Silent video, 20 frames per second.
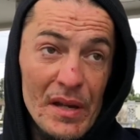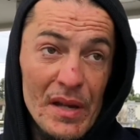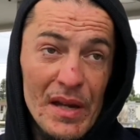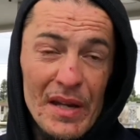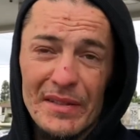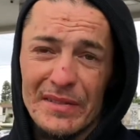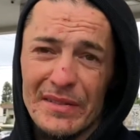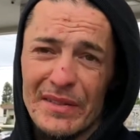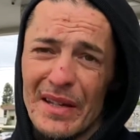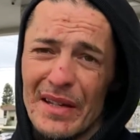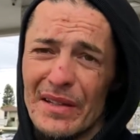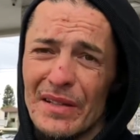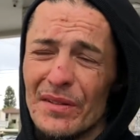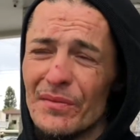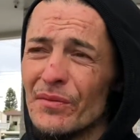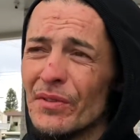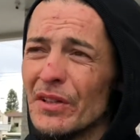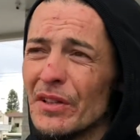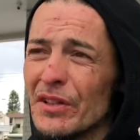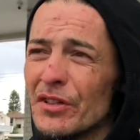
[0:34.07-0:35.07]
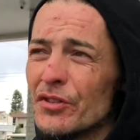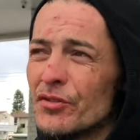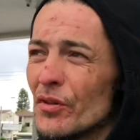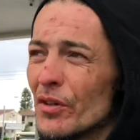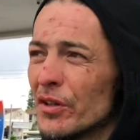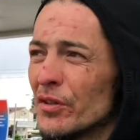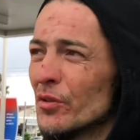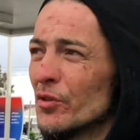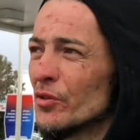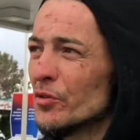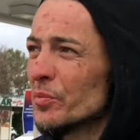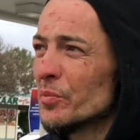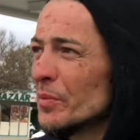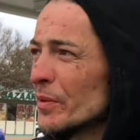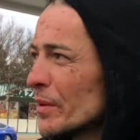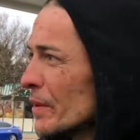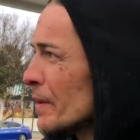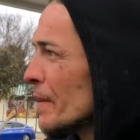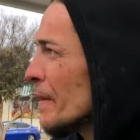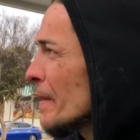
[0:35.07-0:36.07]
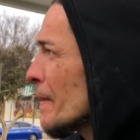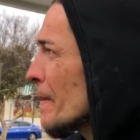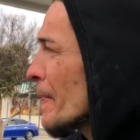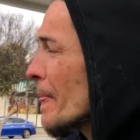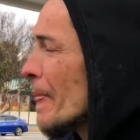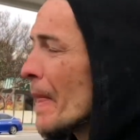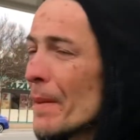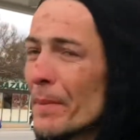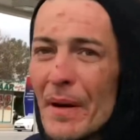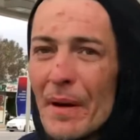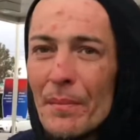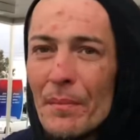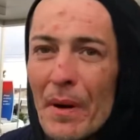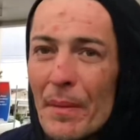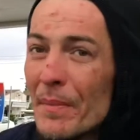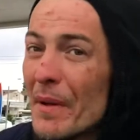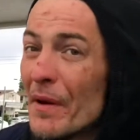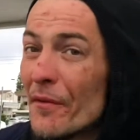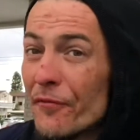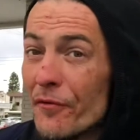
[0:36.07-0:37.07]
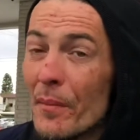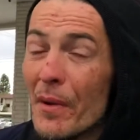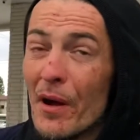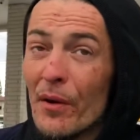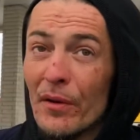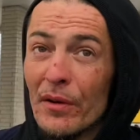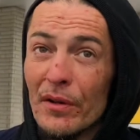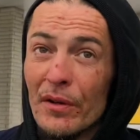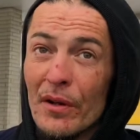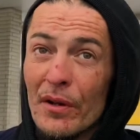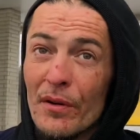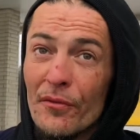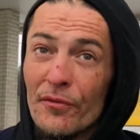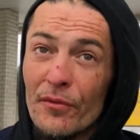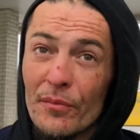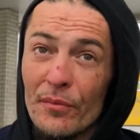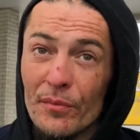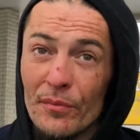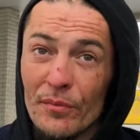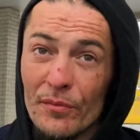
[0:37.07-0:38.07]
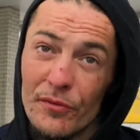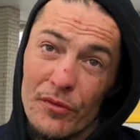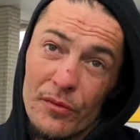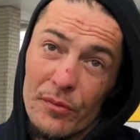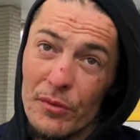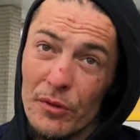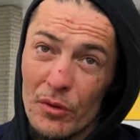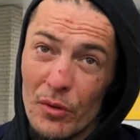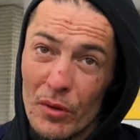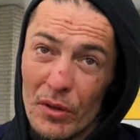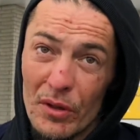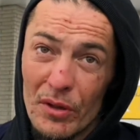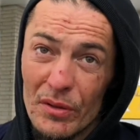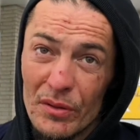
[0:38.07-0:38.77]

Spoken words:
It's not really drug use, but I'm not from out here. I'm from New York.